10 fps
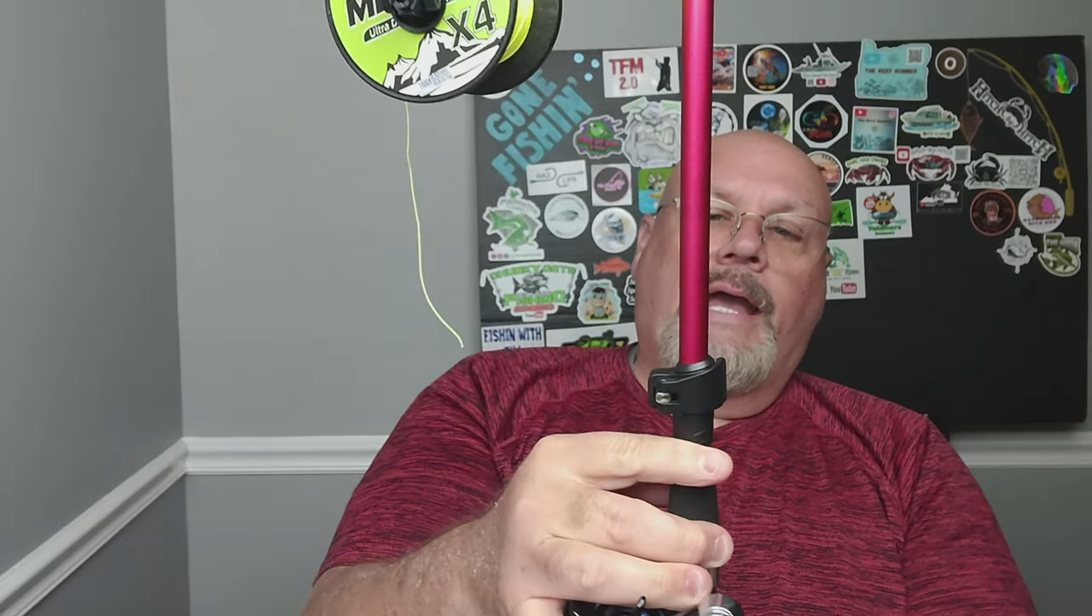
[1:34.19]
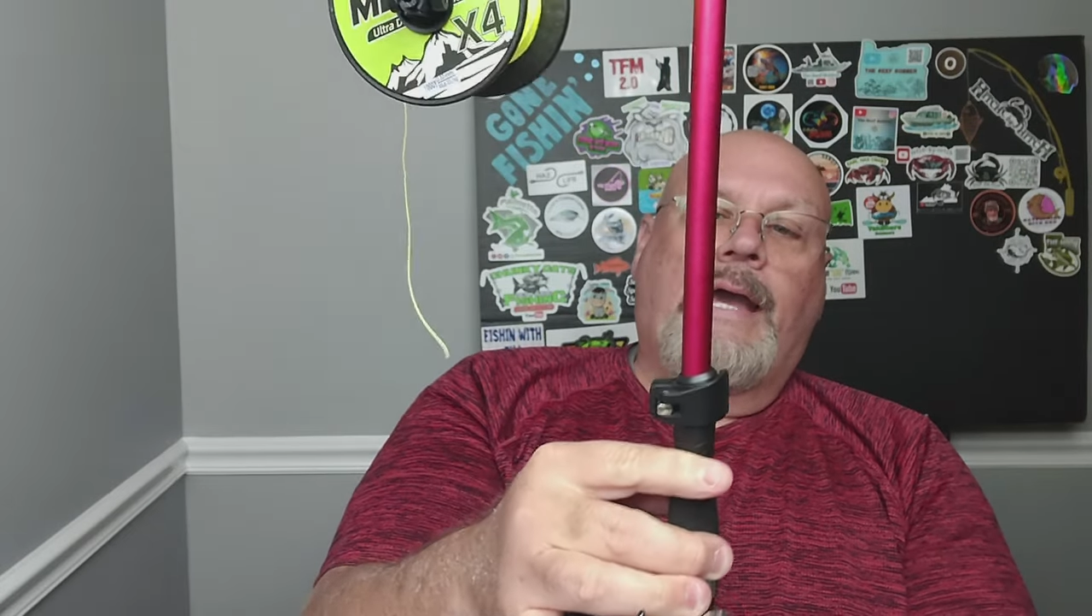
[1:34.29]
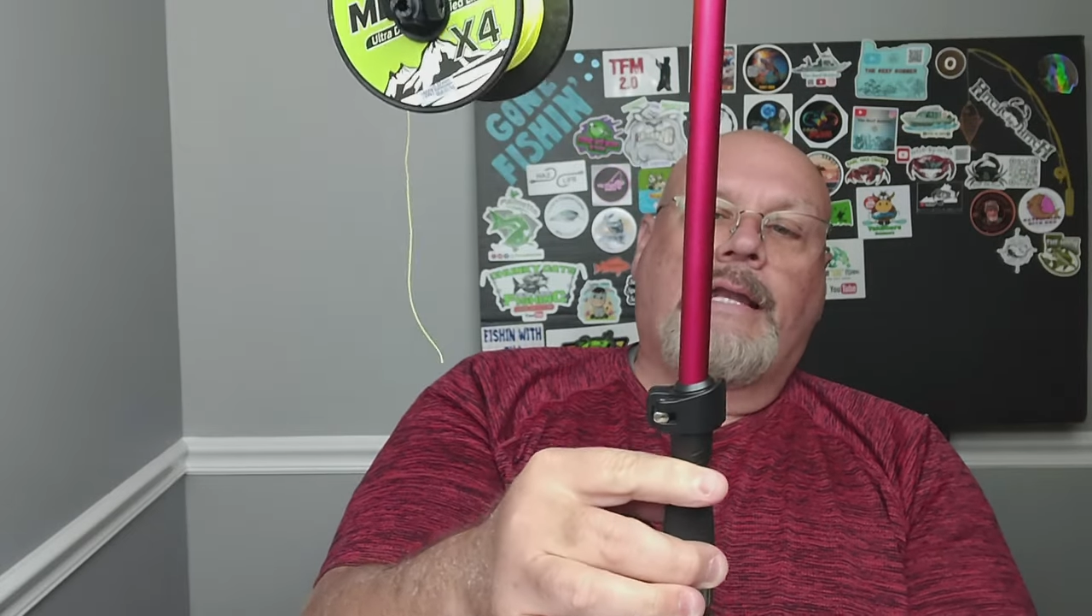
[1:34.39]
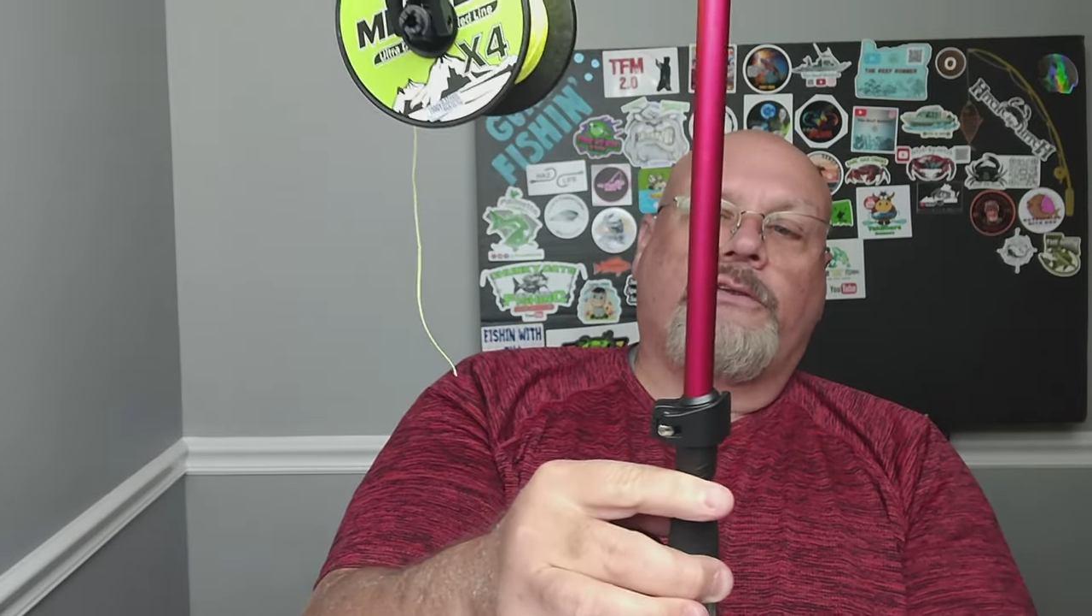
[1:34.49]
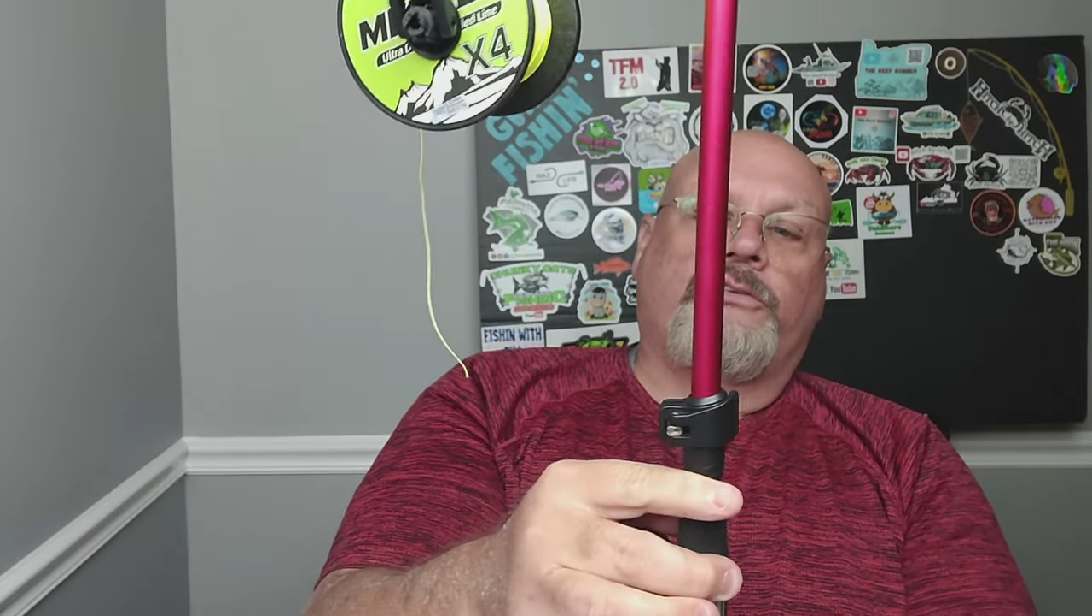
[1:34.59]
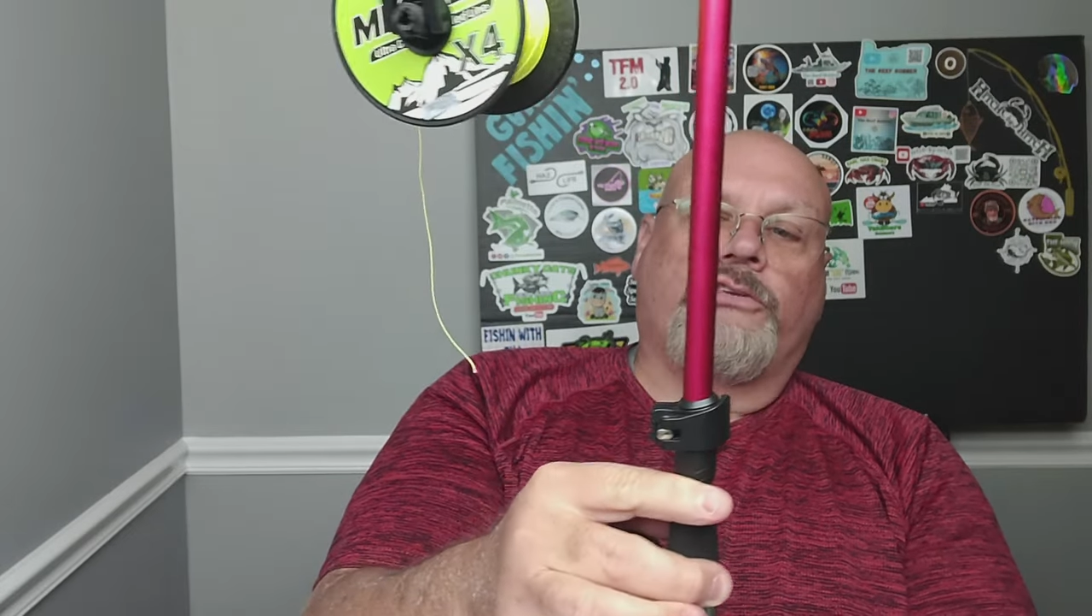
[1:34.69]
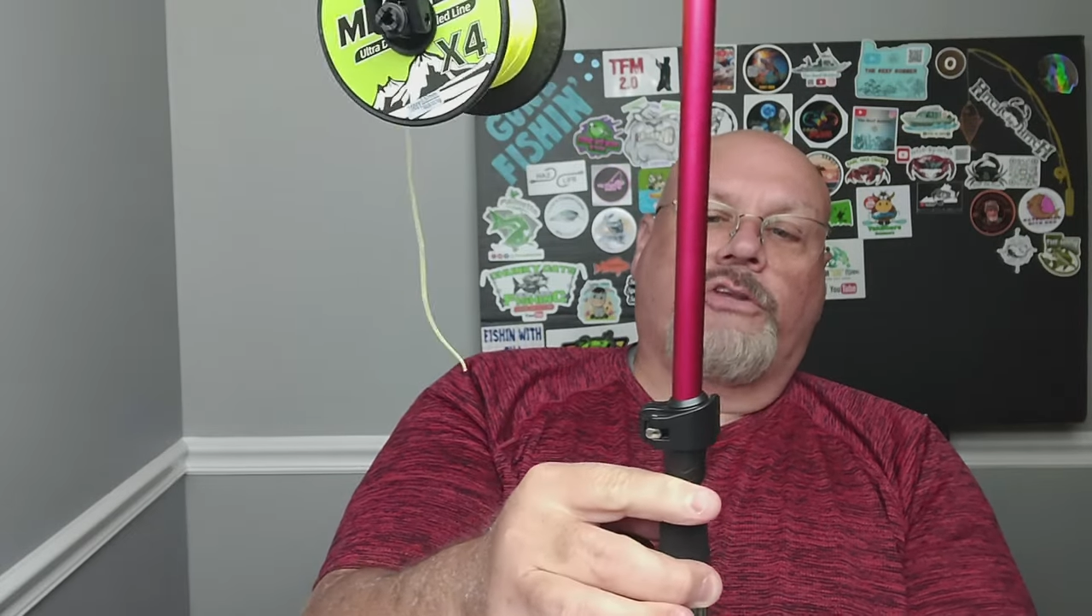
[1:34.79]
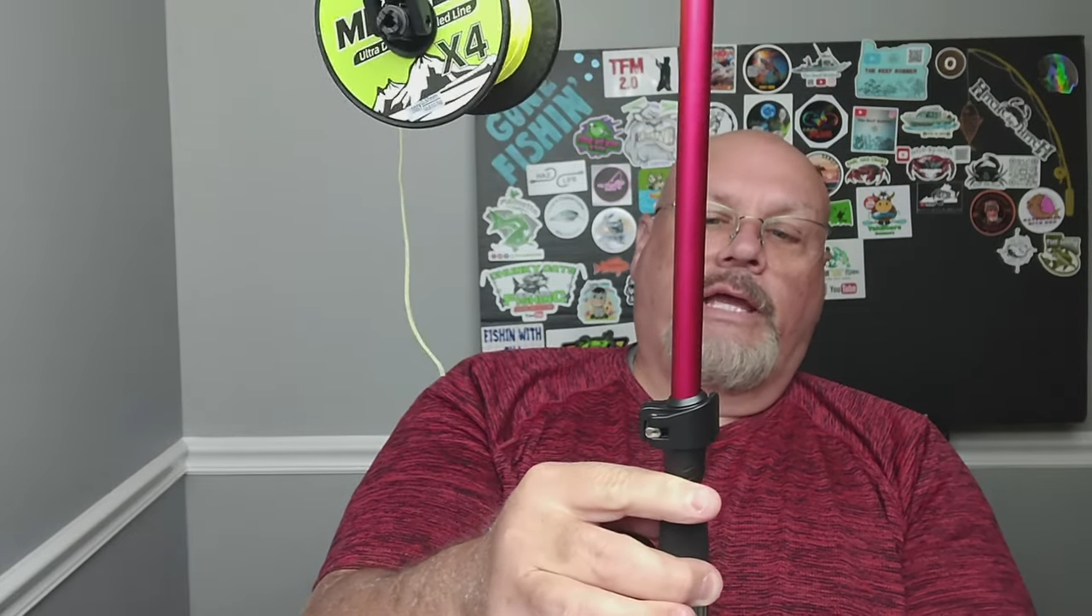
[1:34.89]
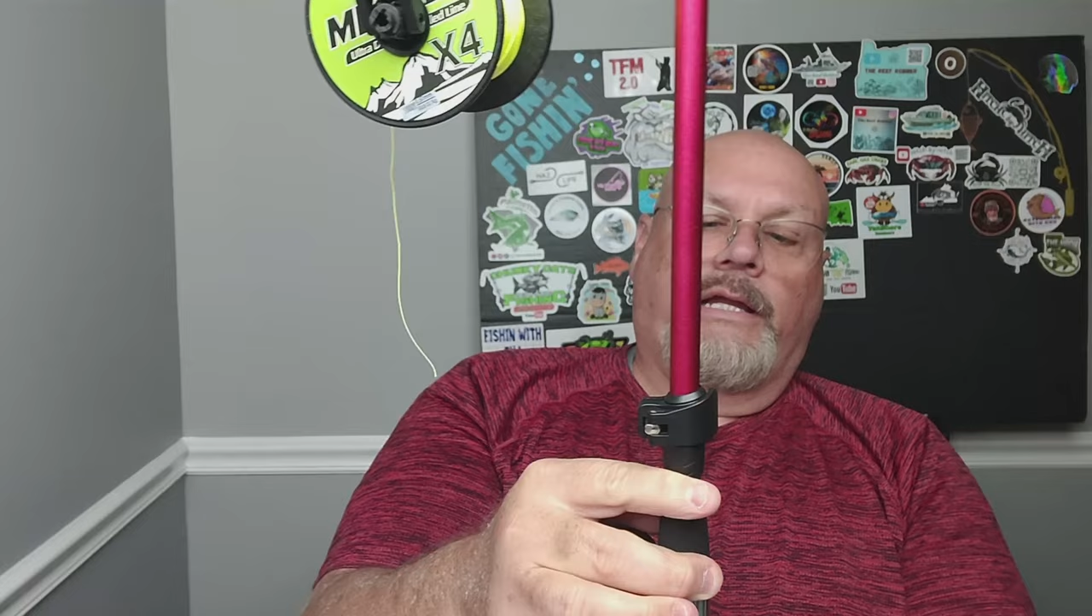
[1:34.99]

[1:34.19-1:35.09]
and it's just